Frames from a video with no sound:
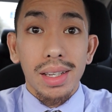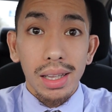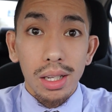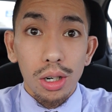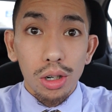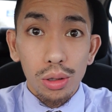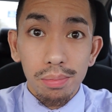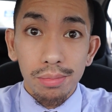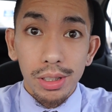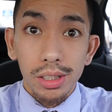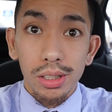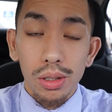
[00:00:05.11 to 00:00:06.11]
Hello
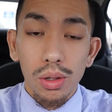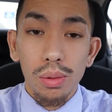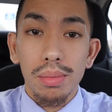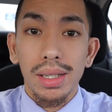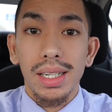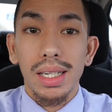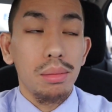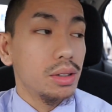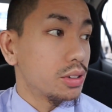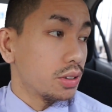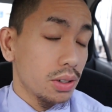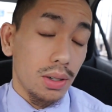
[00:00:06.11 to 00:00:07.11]
YouTube, my name
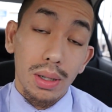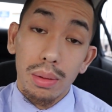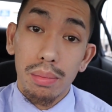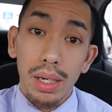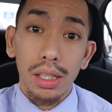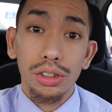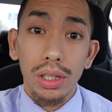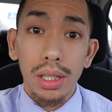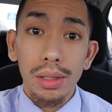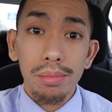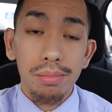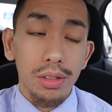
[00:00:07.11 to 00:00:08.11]
is
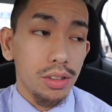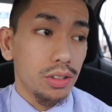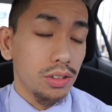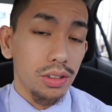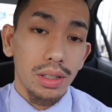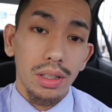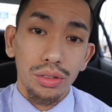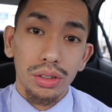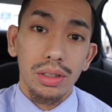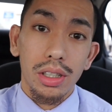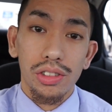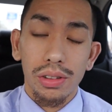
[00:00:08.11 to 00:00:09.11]
AJ. This is an
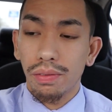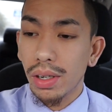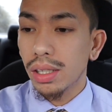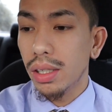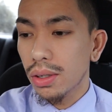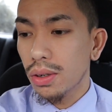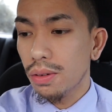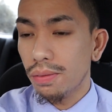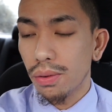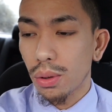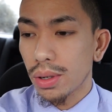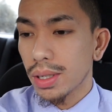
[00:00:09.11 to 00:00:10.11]
introduction video
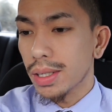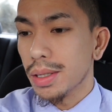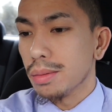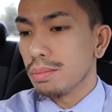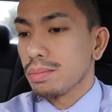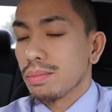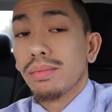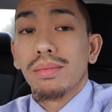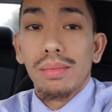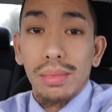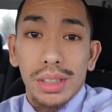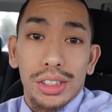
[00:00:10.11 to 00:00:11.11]
for
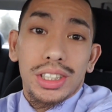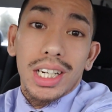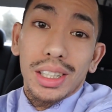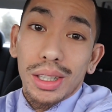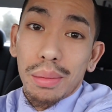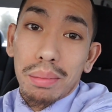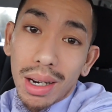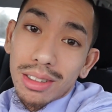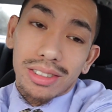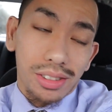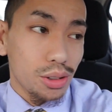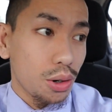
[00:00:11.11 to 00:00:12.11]
the channel I'm
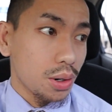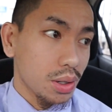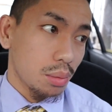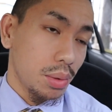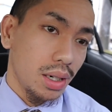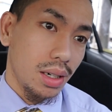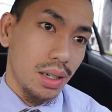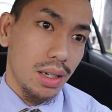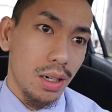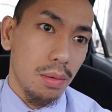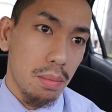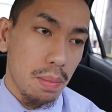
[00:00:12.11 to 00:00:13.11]
about to start. I mean,
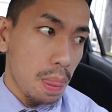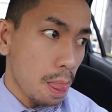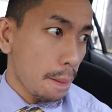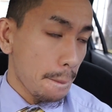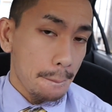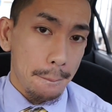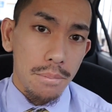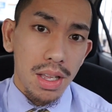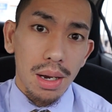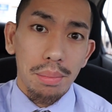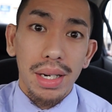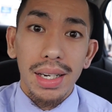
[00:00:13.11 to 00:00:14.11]

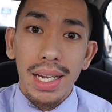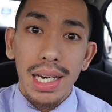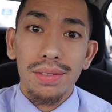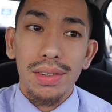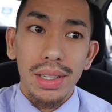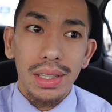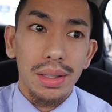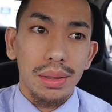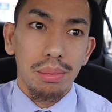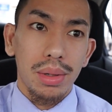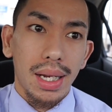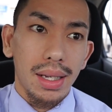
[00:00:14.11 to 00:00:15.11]
I've been having it,
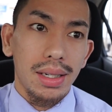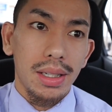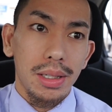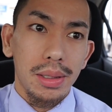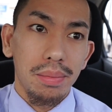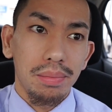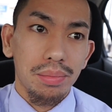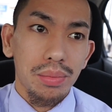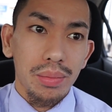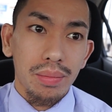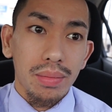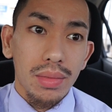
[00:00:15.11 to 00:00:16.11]
but I
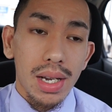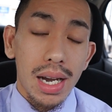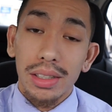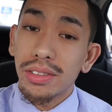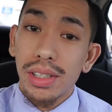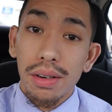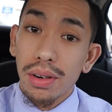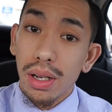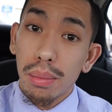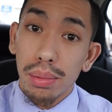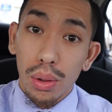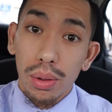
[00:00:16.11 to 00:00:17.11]
just never
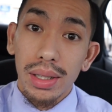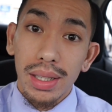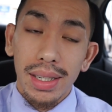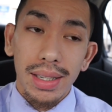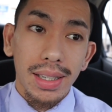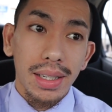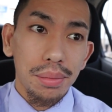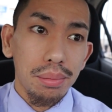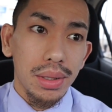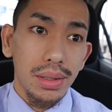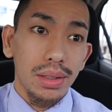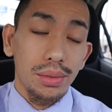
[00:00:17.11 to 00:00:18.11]
uploaded
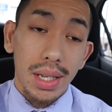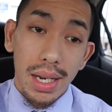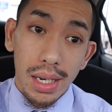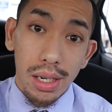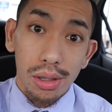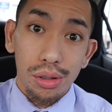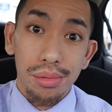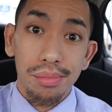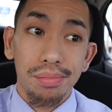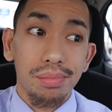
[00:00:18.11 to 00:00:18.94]
anything. But now,